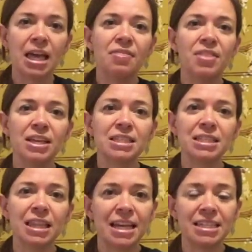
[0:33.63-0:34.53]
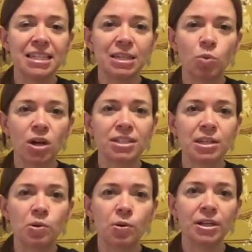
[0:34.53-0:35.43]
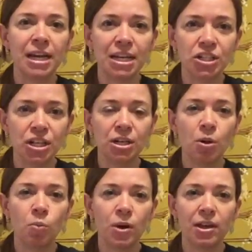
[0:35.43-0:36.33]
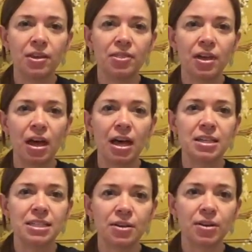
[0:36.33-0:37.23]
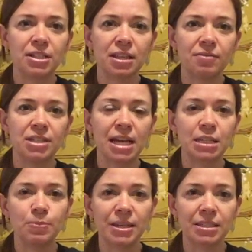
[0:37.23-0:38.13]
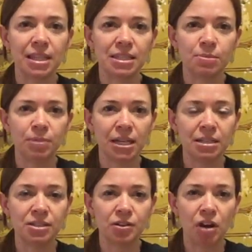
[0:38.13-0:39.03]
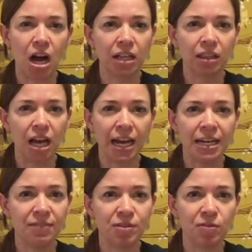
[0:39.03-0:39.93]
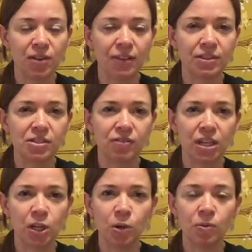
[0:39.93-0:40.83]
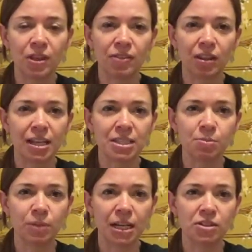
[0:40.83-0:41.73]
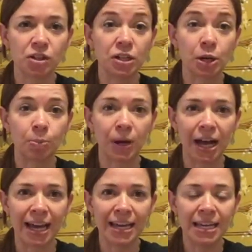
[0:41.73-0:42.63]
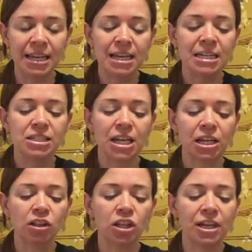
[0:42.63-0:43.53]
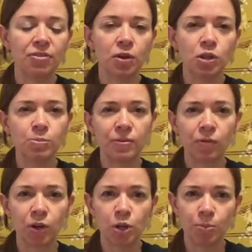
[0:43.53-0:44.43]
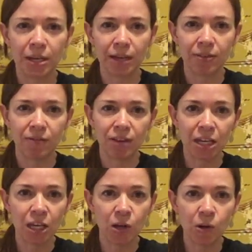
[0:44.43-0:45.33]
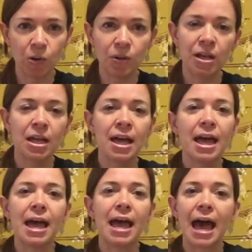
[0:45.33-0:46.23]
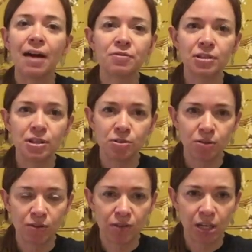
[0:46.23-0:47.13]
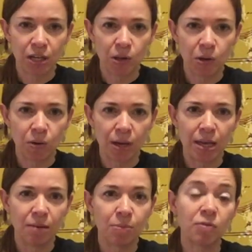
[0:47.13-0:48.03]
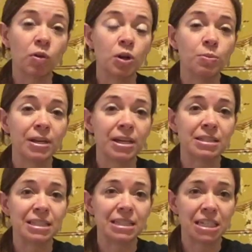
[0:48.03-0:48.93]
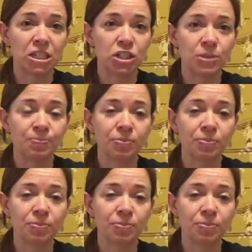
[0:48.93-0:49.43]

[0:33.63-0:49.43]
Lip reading: This lesson works in coordination with a series of text-based lesson plans that are online. If you found this video, then the lesson plans are nearby. Take a look at those before you begin the video, after you do the video, and before you begin to teach.